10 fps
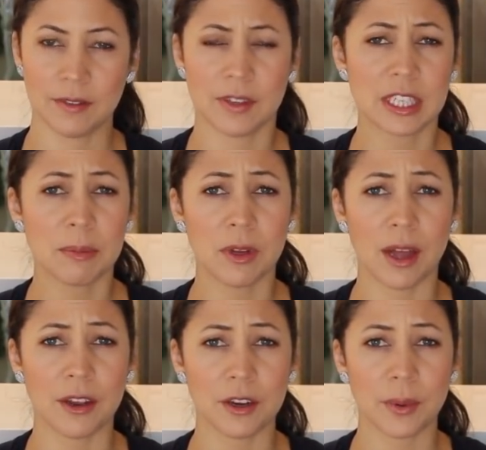Visible
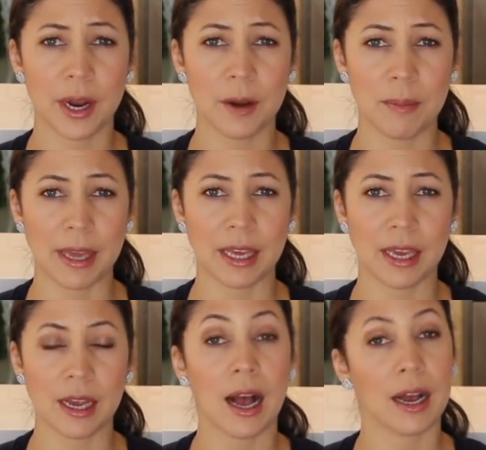Underwear
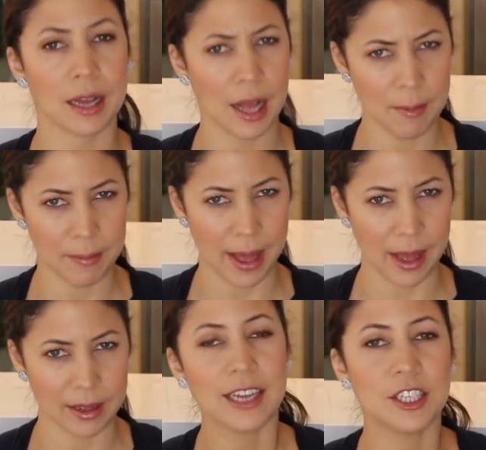Making a Comeback,